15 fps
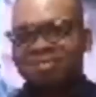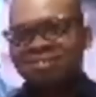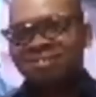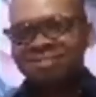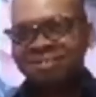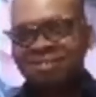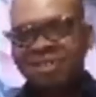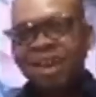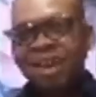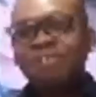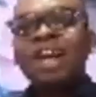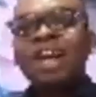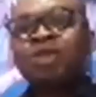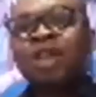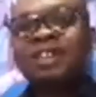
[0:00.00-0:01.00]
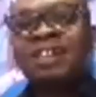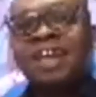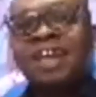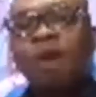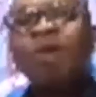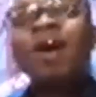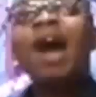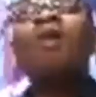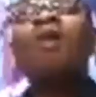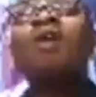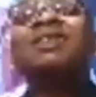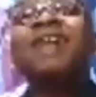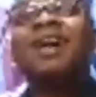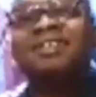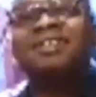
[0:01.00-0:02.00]
If you are Schwarzenegger, okay
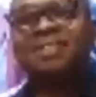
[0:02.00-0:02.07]
Constance.